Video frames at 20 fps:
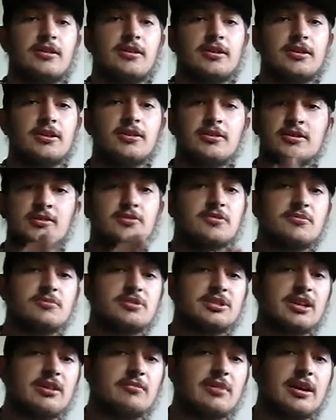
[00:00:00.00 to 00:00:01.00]
used from
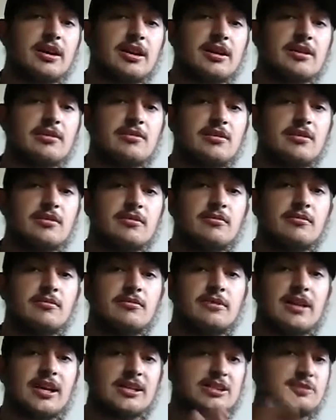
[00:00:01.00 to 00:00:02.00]
somebody
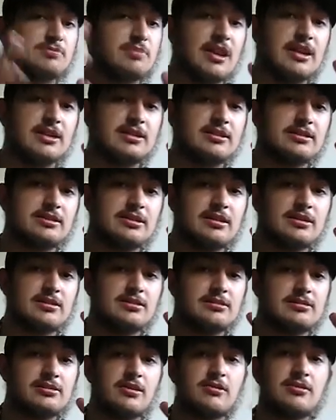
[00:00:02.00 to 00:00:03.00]
that's been
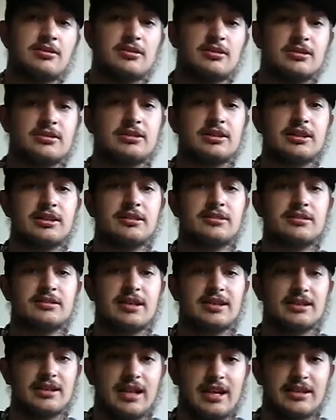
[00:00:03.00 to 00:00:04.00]
totally
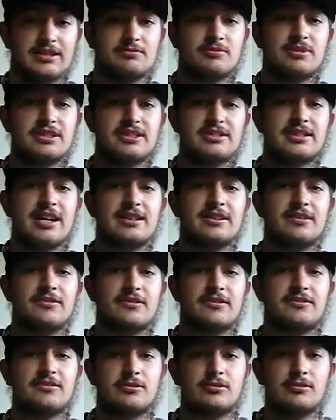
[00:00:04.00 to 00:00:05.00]
cleared and reset
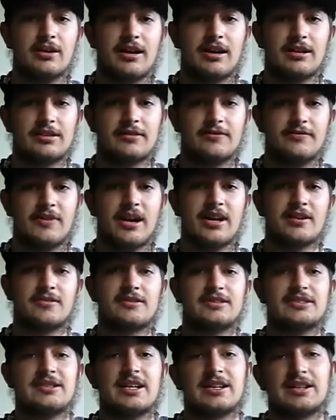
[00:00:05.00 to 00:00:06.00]
to the
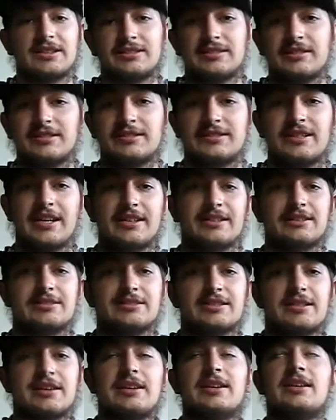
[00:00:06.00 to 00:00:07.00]
factory
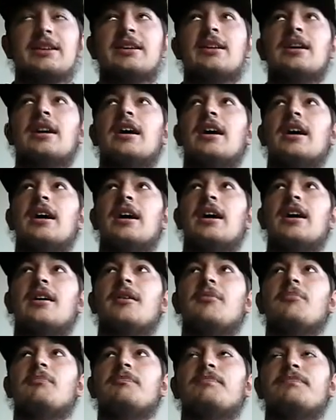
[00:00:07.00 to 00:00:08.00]
settings.
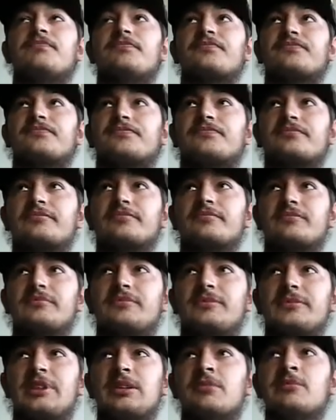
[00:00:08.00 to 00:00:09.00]
But
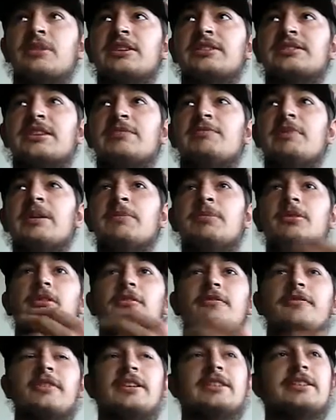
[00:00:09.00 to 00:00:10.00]
you see, people
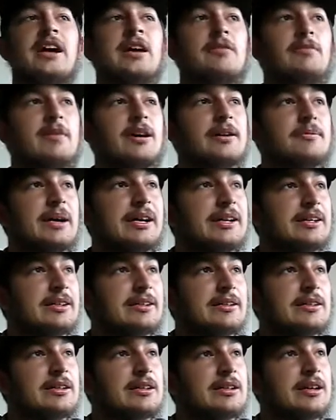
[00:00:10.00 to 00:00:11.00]
don't think that way, man.
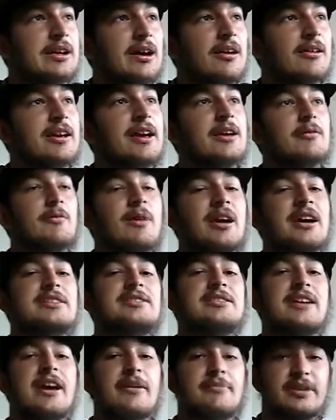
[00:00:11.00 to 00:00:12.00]
Okay, and why
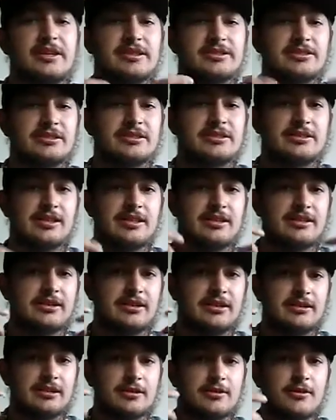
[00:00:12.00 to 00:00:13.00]
is that? Because it's
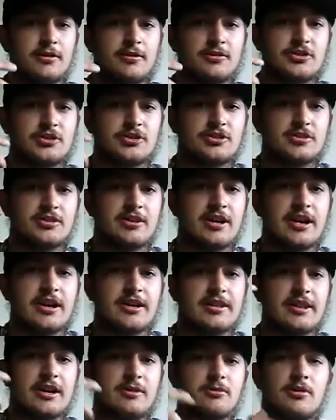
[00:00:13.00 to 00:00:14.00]
the culture
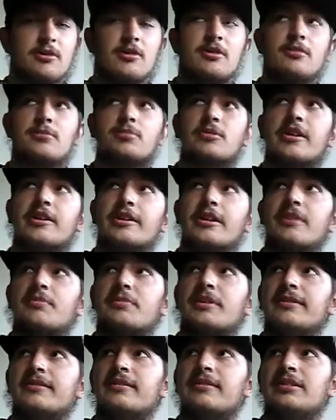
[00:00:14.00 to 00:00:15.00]
that we're all brought up in.